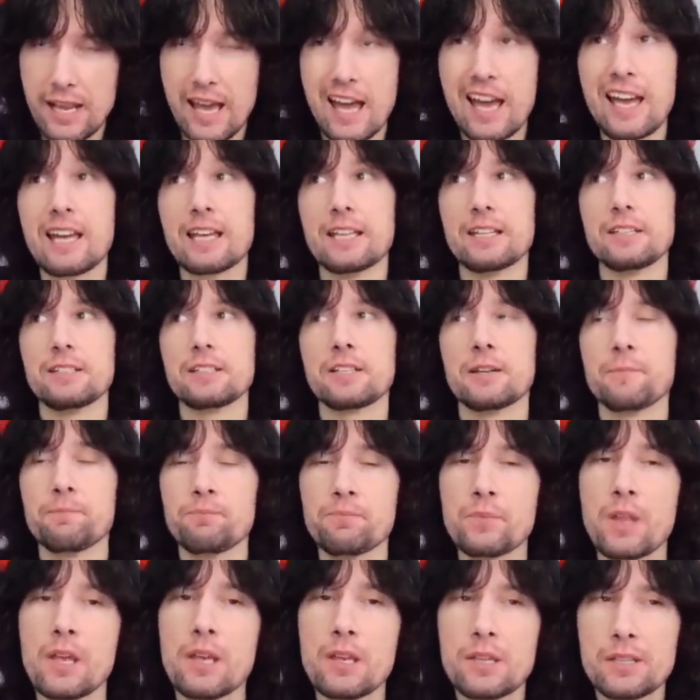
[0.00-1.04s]
And
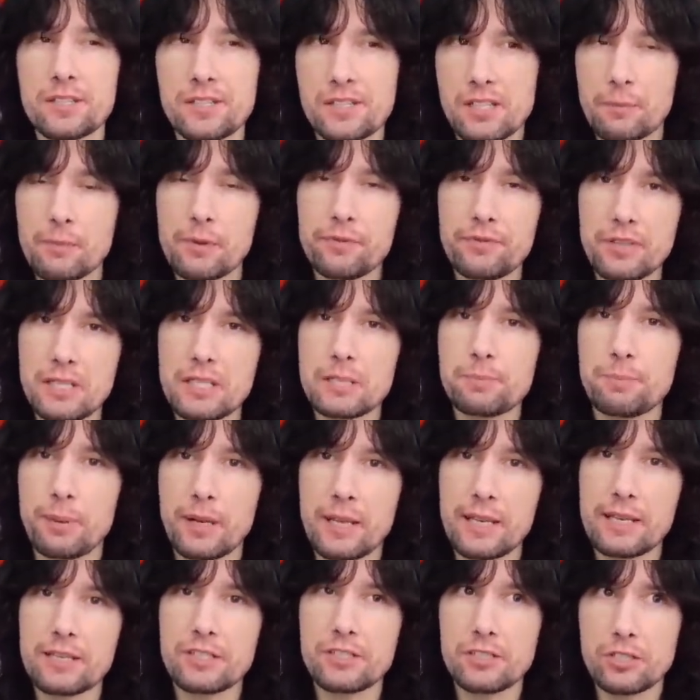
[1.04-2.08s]
some of these
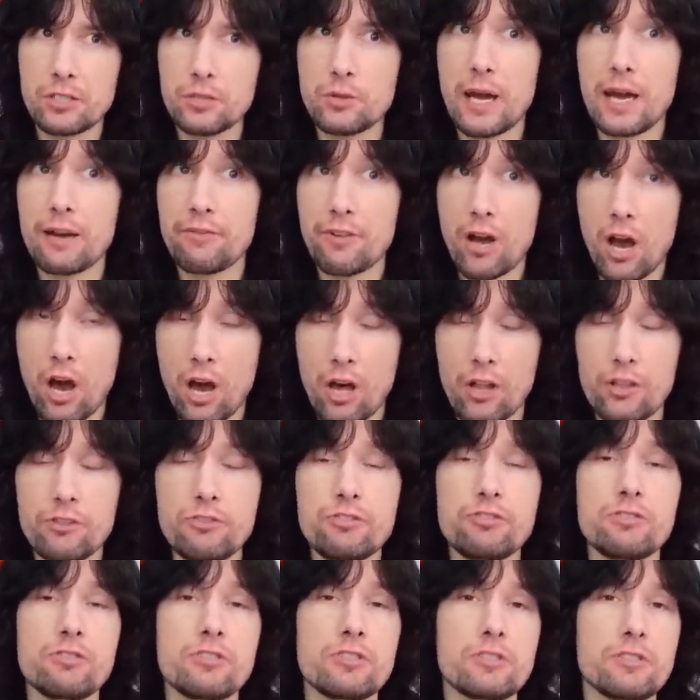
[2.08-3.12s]
players do have
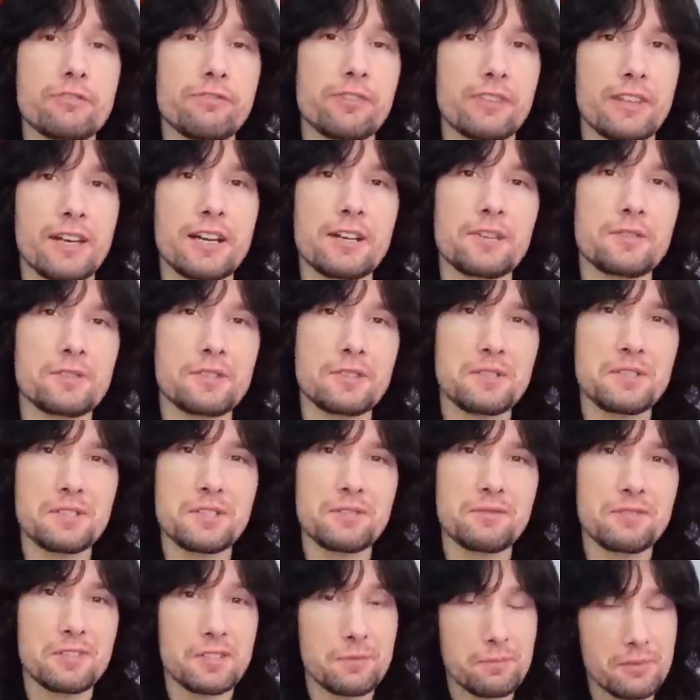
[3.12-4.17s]
hundreds of thousands
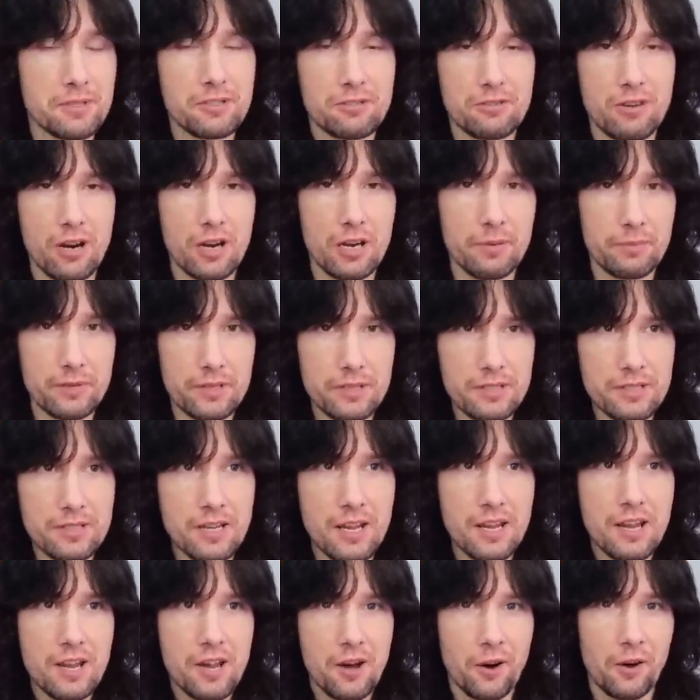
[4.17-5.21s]
of subscribers
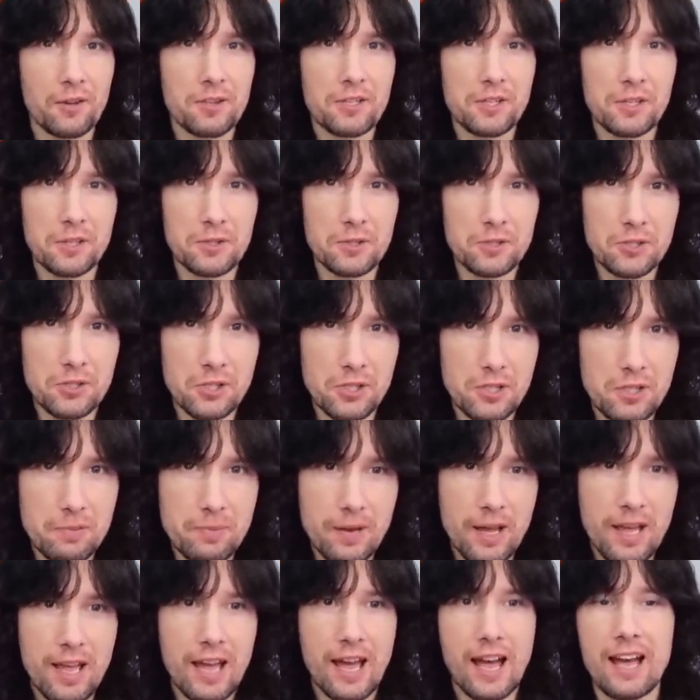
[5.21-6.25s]
on YouTube,
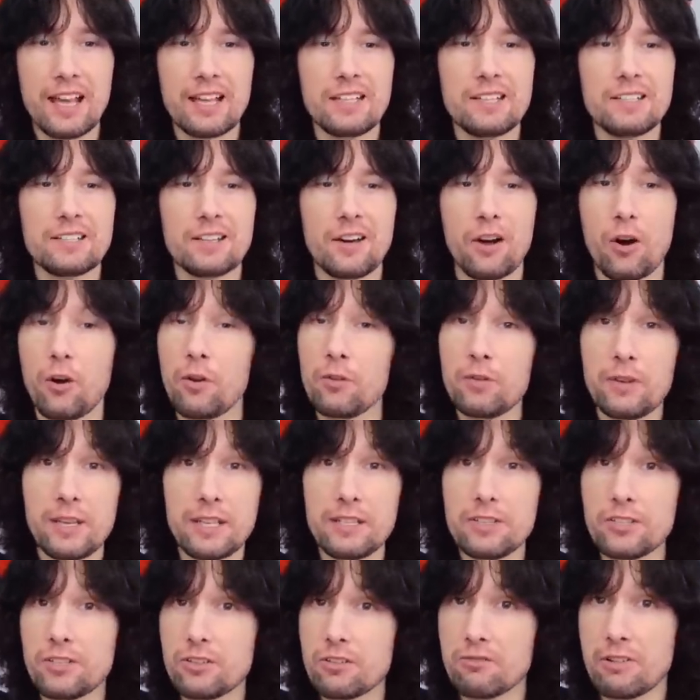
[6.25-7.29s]
and on
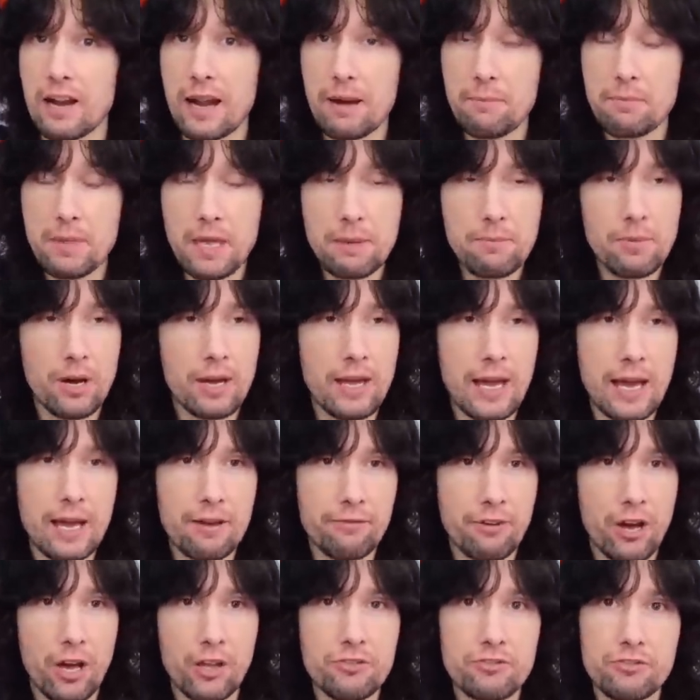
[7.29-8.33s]
Instagram they might have
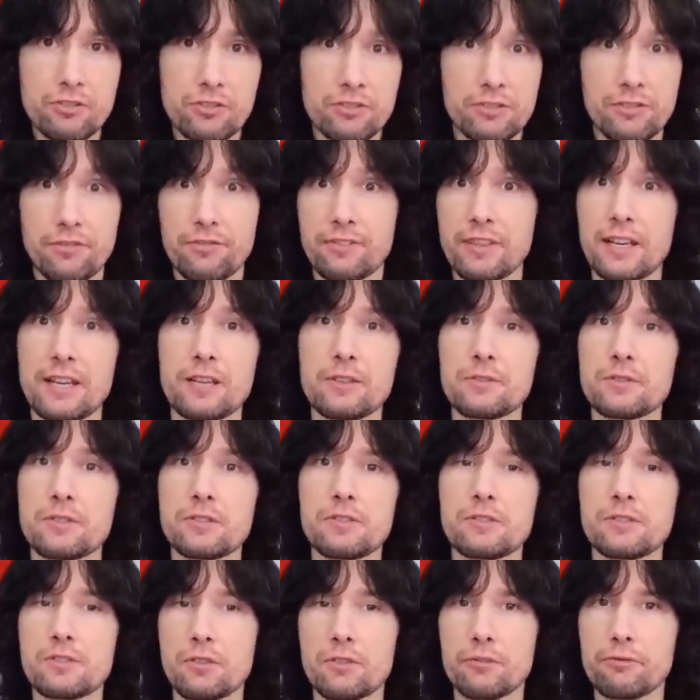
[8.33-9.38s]
hundreds of
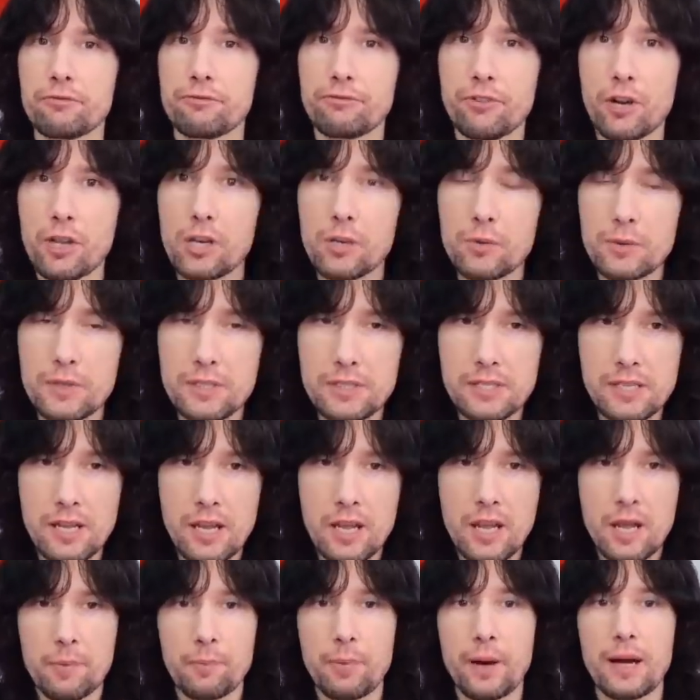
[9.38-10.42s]
thousands of followers,
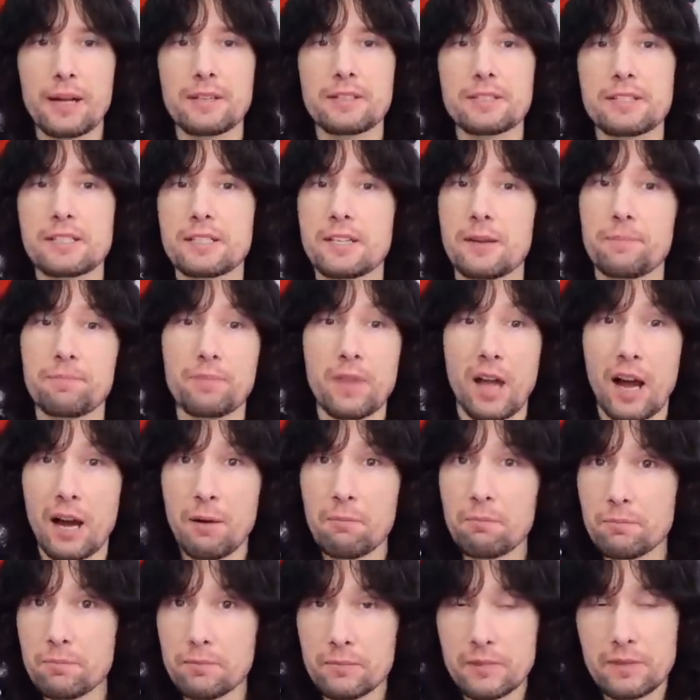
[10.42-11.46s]
but
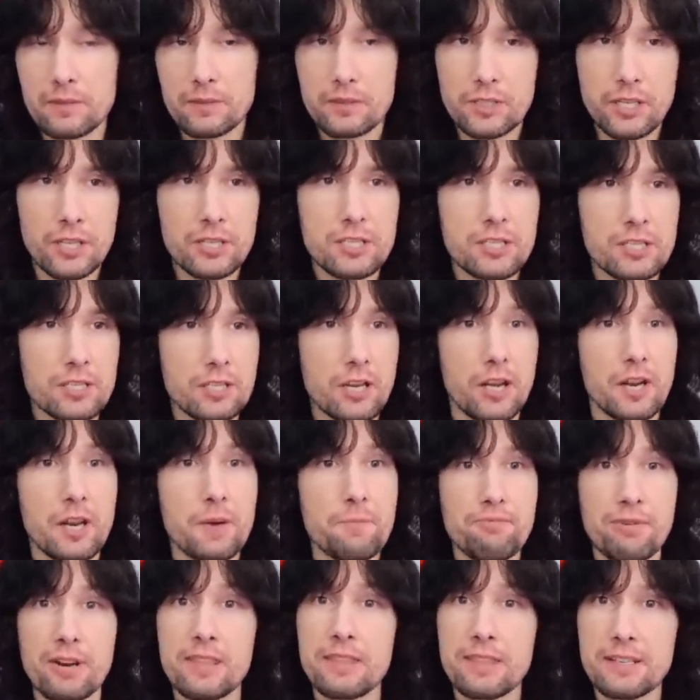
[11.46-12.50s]
I'm just going to
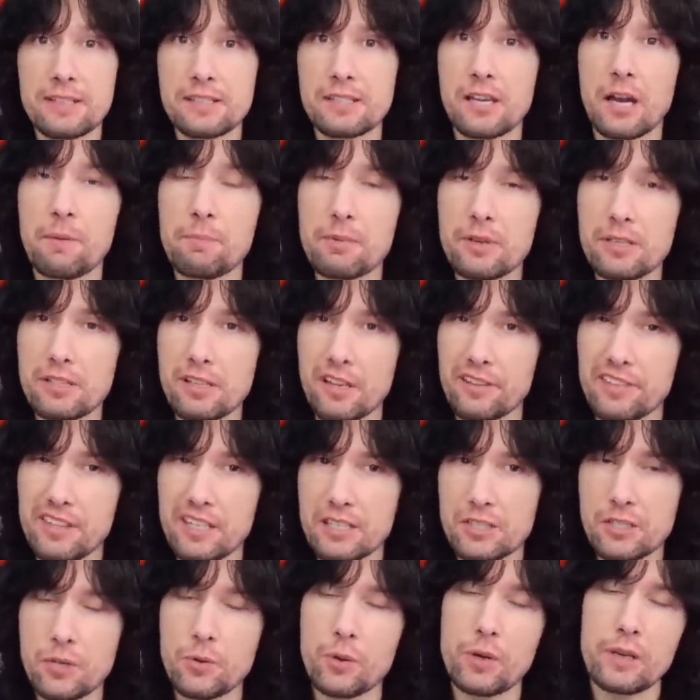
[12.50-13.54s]
bring this up because I think
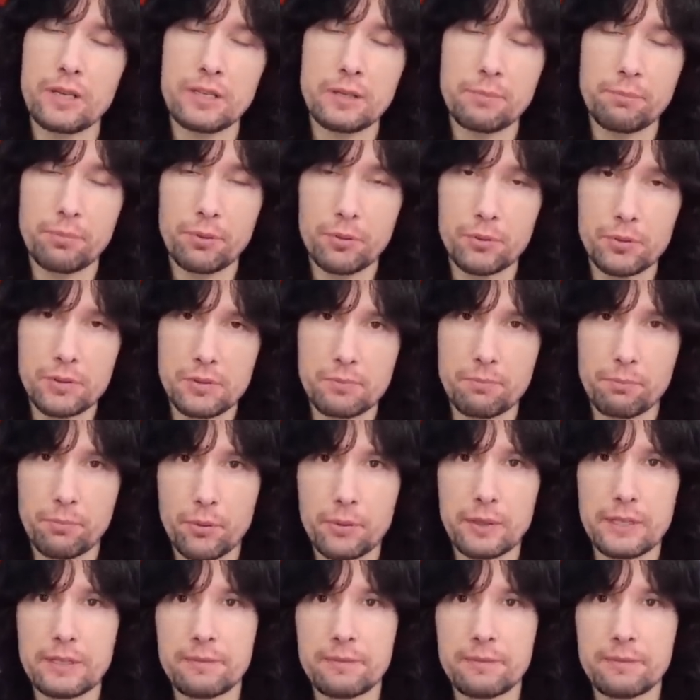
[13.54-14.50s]
it's quite an important point.